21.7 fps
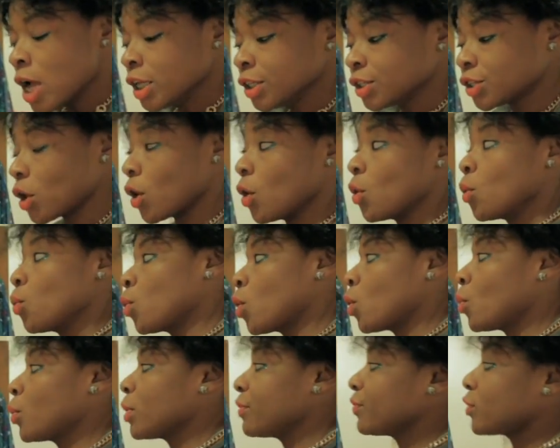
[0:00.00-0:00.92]
So
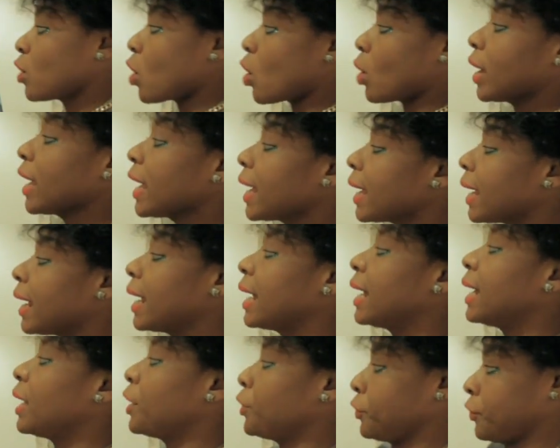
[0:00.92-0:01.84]
what we've got
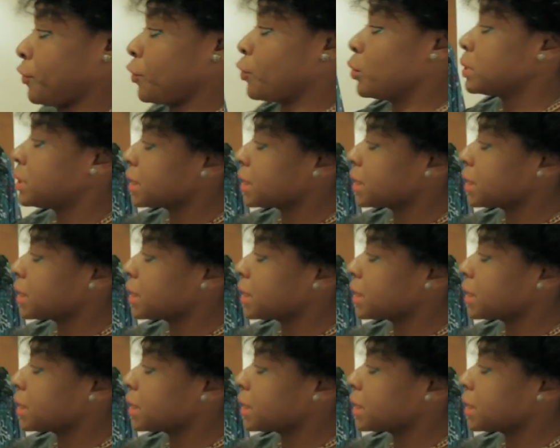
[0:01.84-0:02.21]
here, of course,